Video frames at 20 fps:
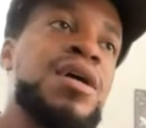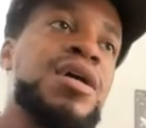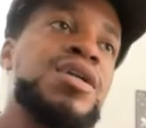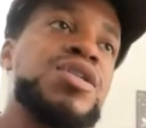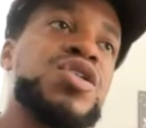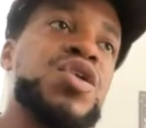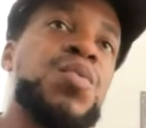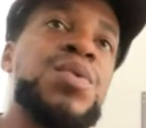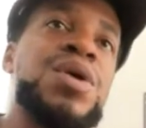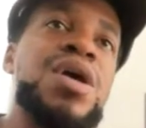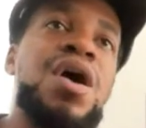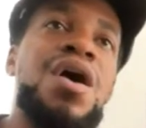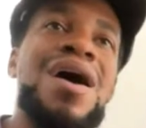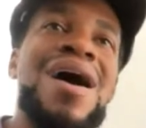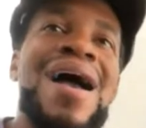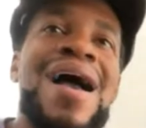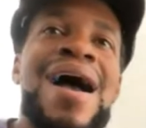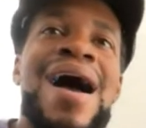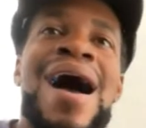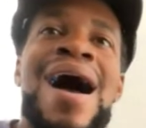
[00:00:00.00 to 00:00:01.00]
So we all
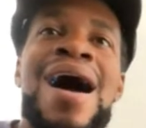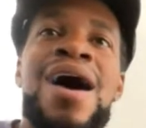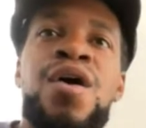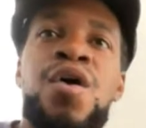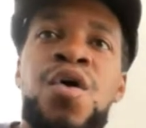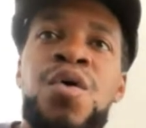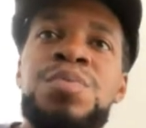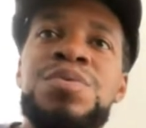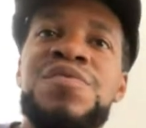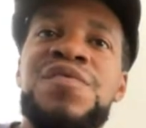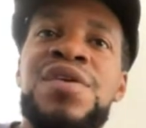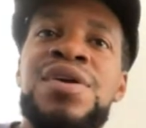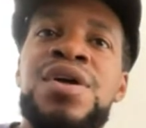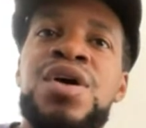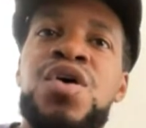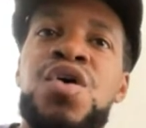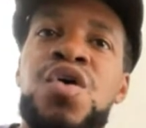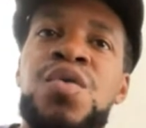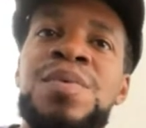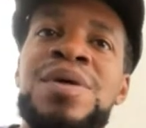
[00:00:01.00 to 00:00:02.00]
had high hopes for
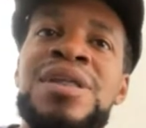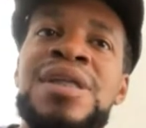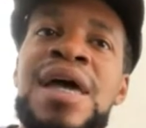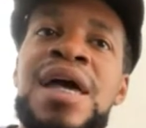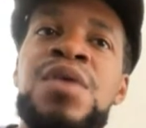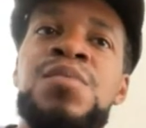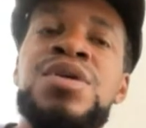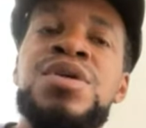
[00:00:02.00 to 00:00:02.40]
Nakobe Dean.